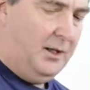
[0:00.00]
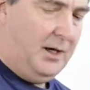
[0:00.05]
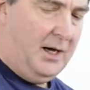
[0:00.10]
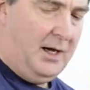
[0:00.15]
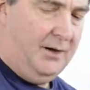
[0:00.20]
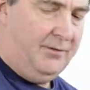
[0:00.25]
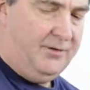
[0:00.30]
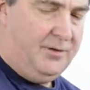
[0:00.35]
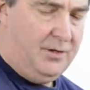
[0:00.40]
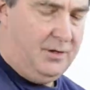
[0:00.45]

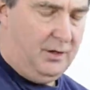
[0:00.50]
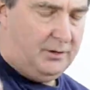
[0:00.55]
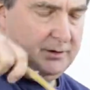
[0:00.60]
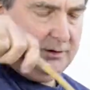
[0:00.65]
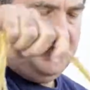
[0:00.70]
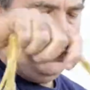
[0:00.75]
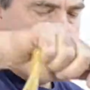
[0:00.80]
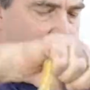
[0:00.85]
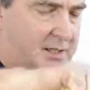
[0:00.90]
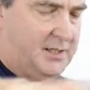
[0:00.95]

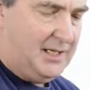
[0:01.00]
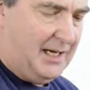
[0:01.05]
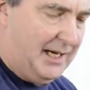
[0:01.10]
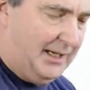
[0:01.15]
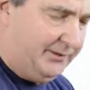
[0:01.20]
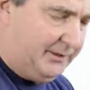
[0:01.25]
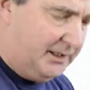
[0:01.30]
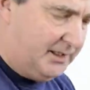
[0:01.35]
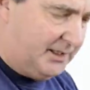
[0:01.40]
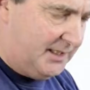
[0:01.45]

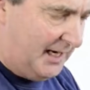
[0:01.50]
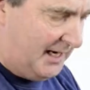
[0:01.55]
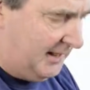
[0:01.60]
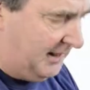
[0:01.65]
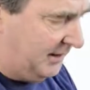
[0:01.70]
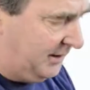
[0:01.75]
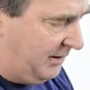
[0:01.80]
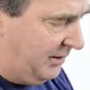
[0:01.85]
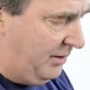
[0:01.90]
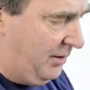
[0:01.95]
I
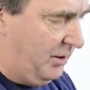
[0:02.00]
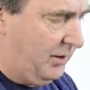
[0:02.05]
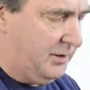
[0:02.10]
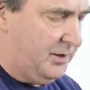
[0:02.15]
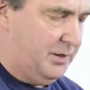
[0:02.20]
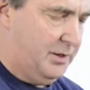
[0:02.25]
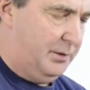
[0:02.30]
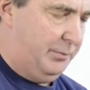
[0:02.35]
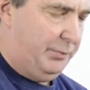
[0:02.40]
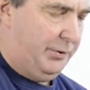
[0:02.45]
decided not
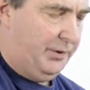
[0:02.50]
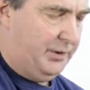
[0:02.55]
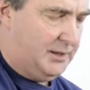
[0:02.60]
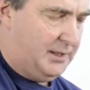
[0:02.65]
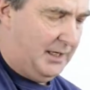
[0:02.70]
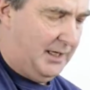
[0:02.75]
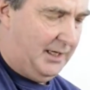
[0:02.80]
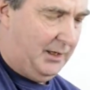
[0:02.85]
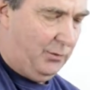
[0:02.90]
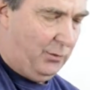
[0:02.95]
to
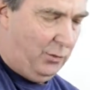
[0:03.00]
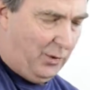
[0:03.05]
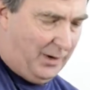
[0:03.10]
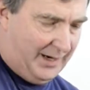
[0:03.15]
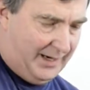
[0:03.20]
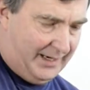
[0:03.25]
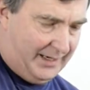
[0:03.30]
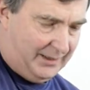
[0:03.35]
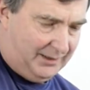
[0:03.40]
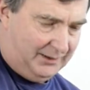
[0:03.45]
put any
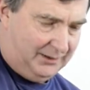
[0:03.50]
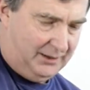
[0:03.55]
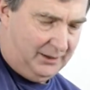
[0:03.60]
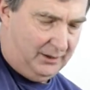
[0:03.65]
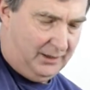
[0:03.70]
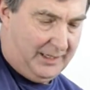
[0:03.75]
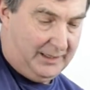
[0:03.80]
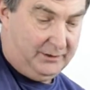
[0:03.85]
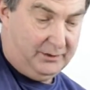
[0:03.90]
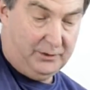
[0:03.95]
wire
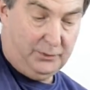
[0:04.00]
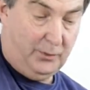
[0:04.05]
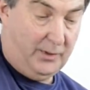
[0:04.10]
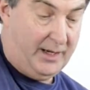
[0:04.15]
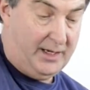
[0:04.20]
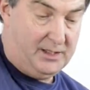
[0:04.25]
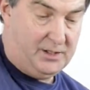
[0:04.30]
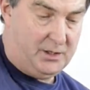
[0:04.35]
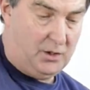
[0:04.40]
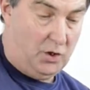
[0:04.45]

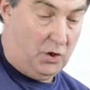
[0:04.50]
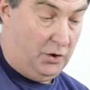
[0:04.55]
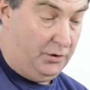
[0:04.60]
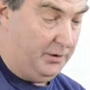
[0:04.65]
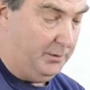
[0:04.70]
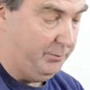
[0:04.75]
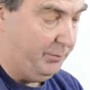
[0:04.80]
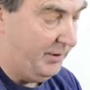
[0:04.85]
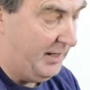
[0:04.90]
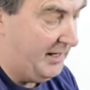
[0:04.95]
lengthways on
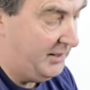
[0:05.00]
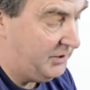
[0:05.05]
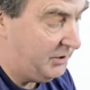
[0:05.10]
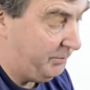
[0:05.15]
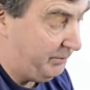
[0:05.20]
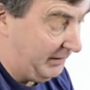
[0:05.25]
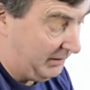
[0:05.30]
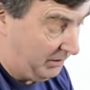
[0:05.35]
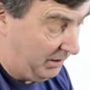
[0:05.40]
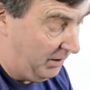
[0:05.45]
the branch
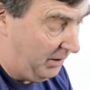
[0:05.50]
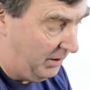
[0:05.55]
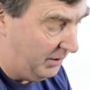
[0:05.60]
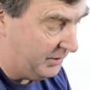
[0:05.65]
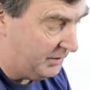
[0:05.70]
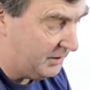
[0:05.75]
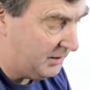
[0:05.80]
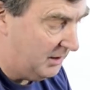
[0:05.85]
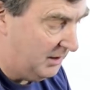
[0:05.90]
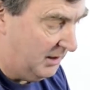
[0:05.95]

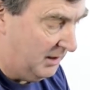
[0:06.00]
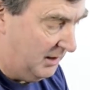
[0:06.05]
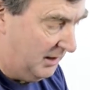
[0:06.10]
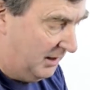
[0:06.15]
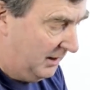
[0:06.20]
because